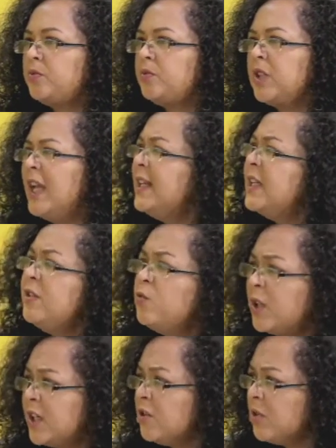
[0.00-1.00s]
And then
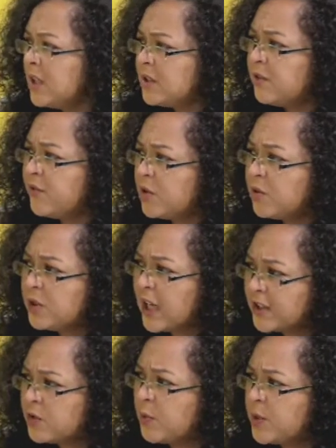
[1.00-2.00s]
were you interviewed
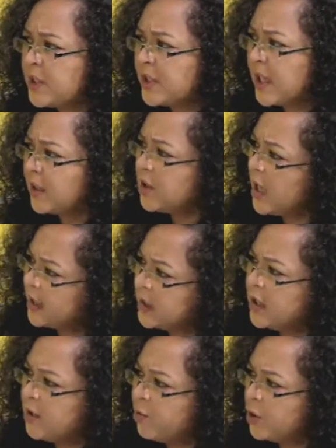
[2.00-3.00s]
at
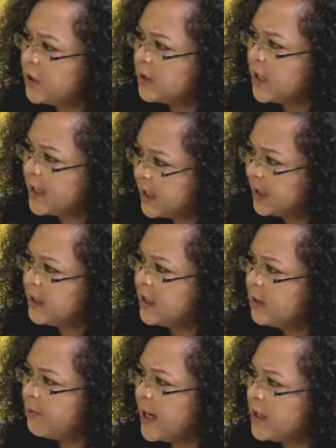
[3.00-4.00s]
any point
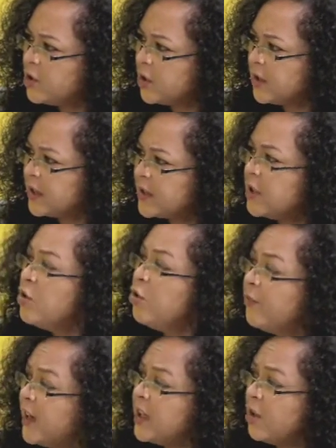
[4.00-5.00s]
directly by a journalist? And
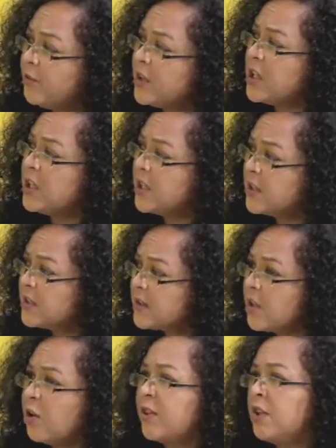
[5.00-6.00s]
you've had over the years,
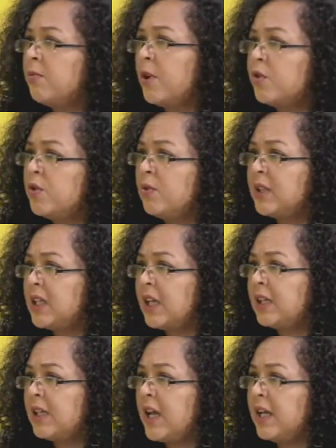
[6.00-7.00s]
though, I think both you and
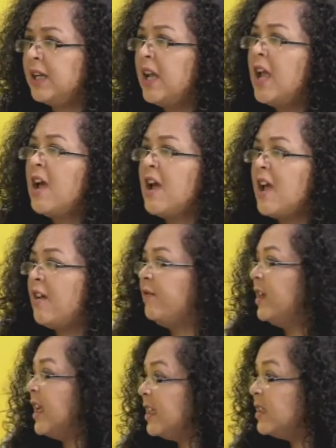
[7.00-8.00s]
Caroline have
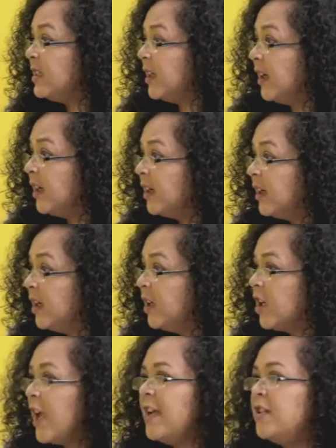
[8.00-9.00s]
later,
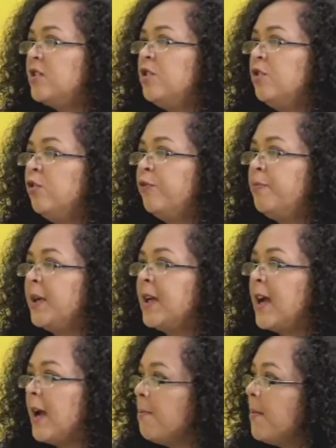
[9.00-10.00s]
as you've
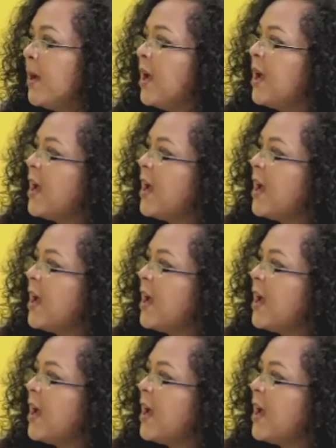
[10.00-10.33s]
become...